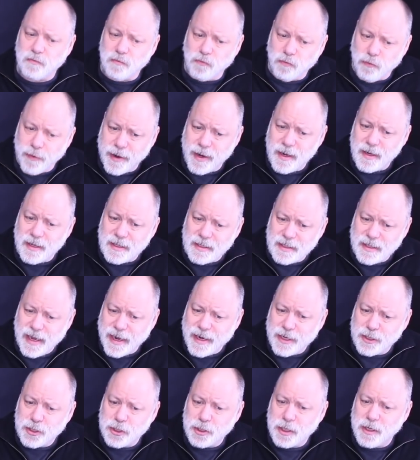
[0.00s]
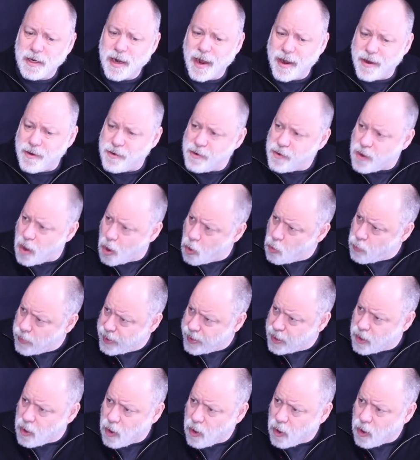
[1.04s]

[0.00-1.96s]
realization and knowing